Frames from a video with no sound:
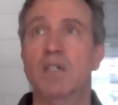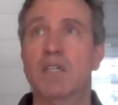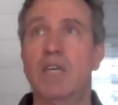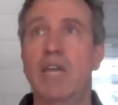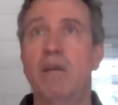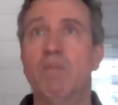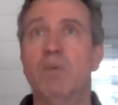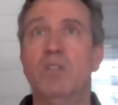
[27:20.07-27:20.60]

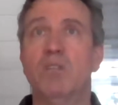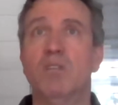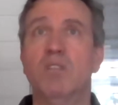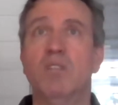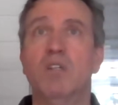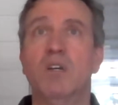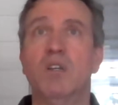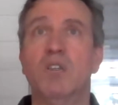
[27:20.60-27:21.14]

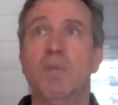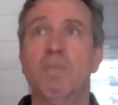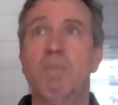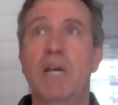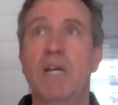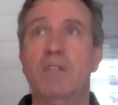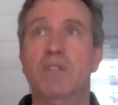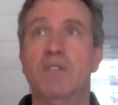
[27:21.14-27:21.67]
cameras took the
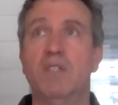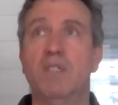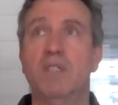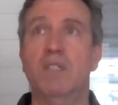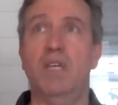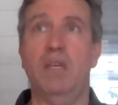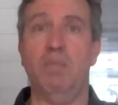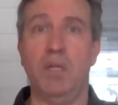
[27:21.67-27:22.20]
best
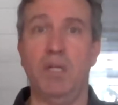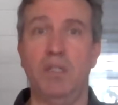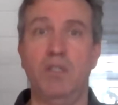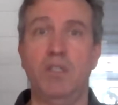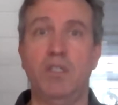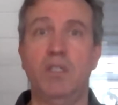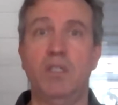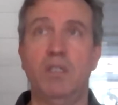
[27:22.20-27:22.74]

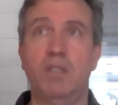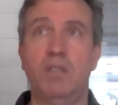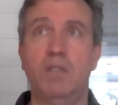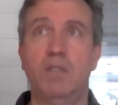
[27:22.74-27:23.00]
image,